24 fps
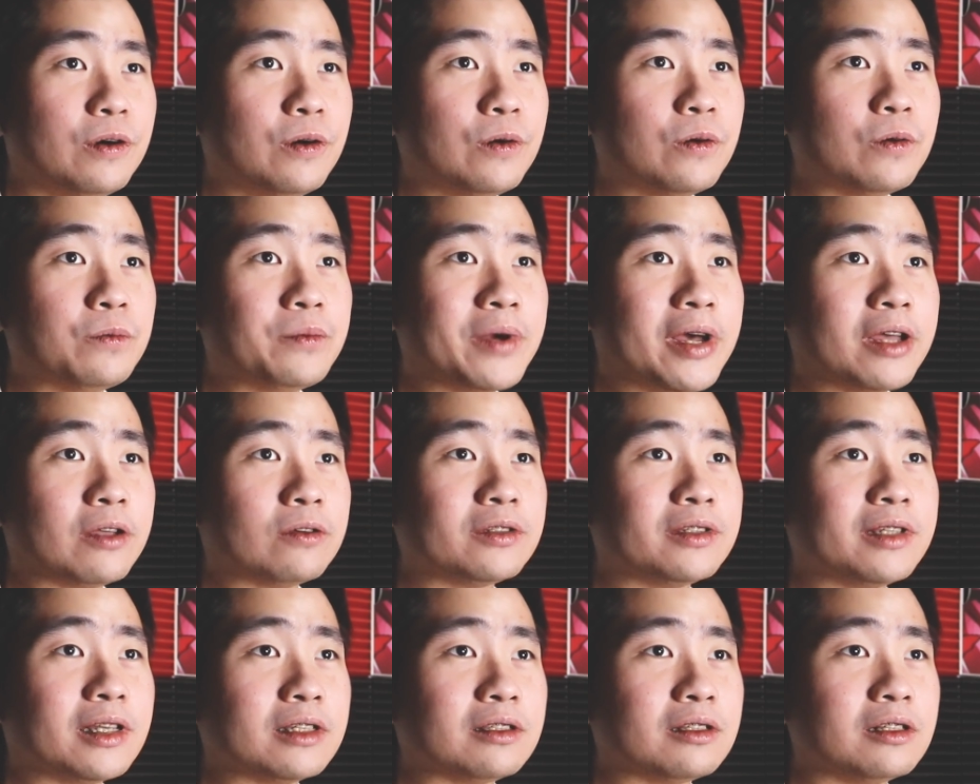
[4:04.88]
Oh man,
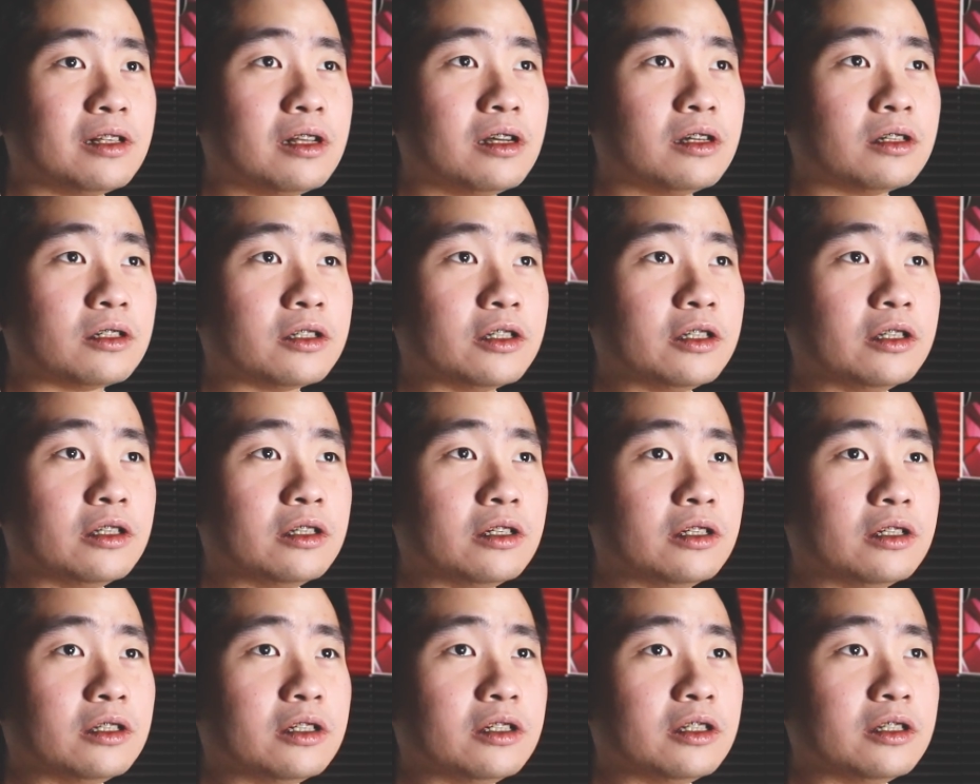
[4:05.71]
who's that
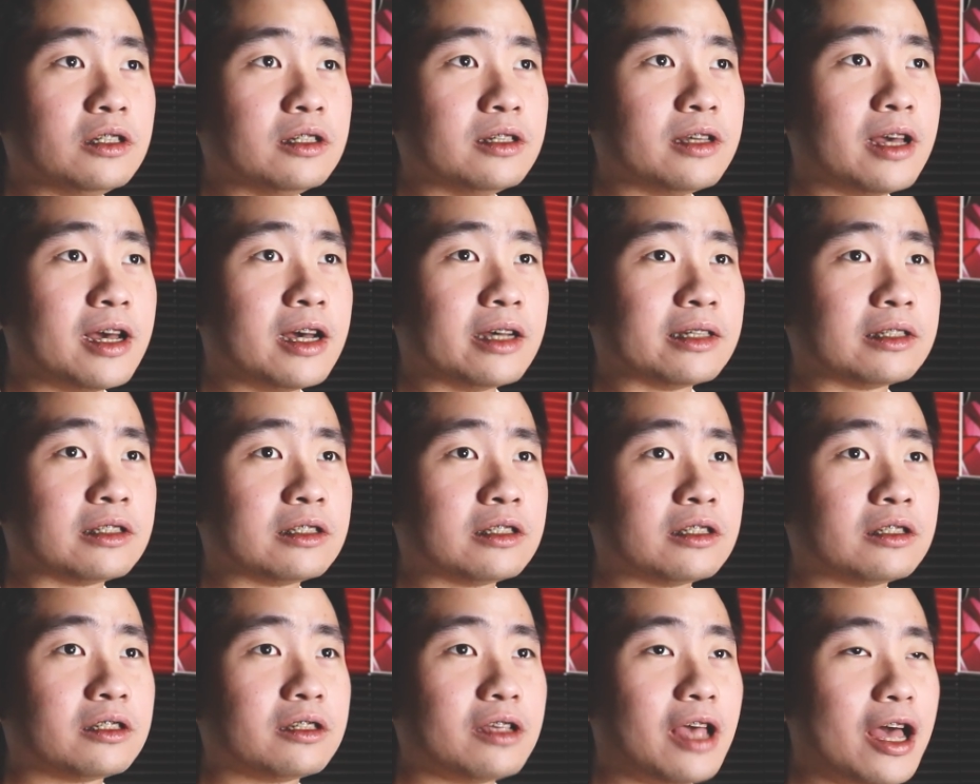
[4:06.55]
lucky ass?
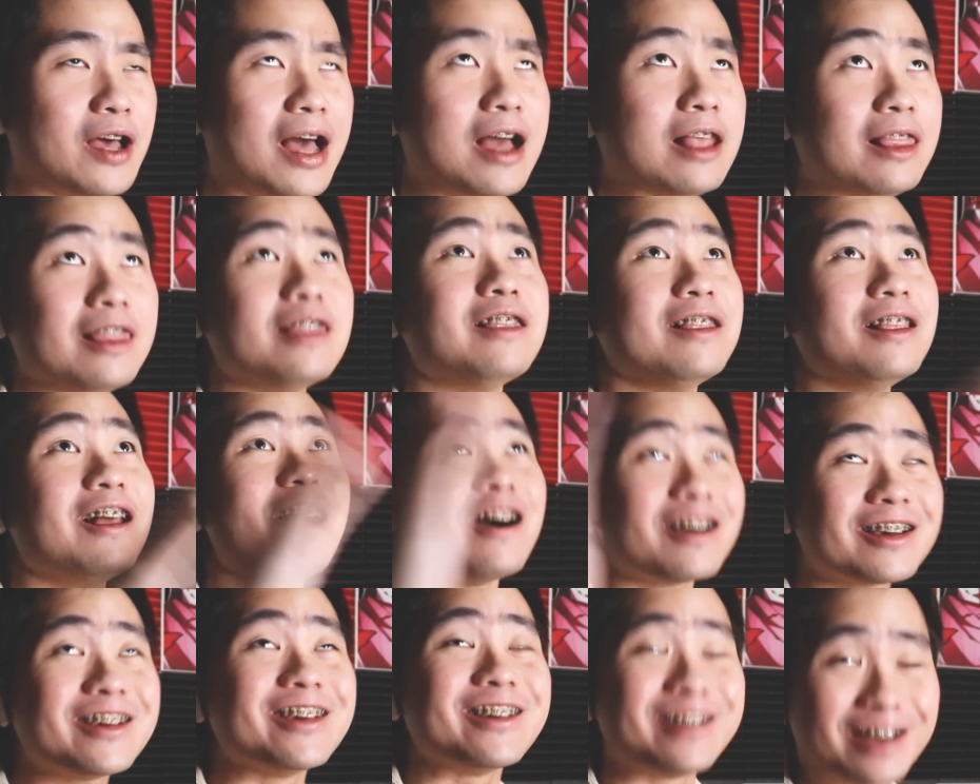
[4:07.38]

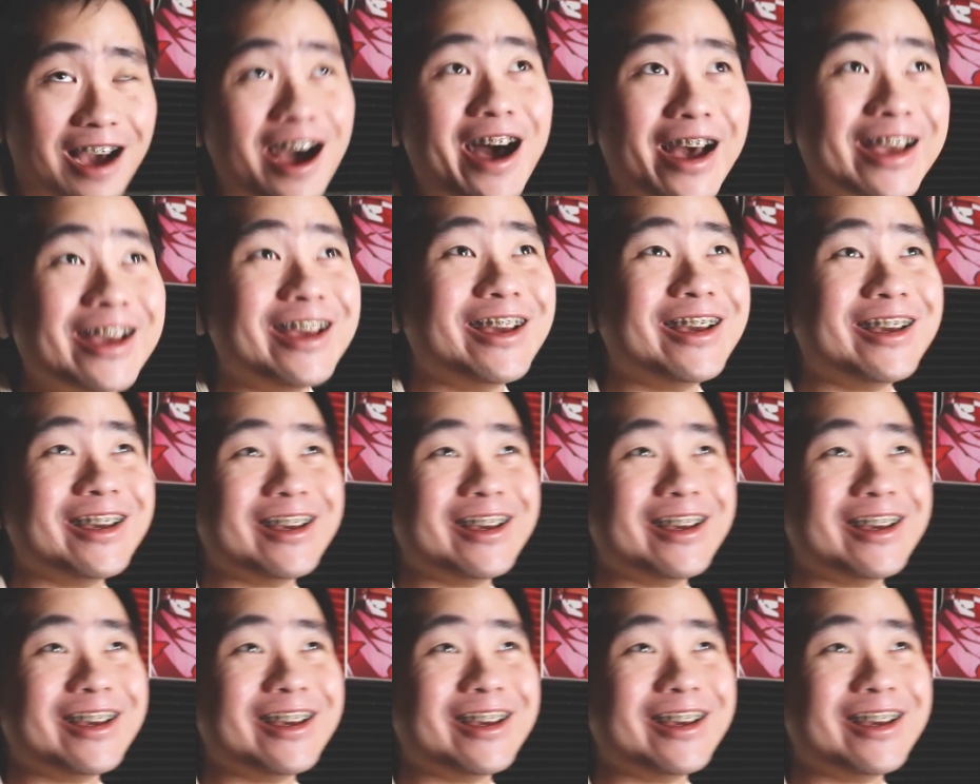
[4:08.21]
Lucky guy!